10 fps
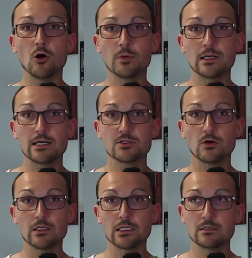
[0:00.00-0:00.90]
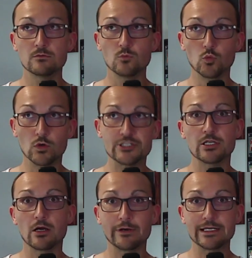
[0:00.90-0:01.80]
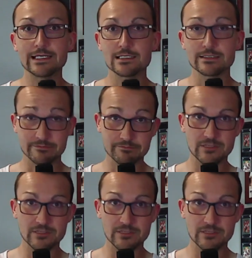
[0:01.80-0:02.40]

open-air toilet, which it already is.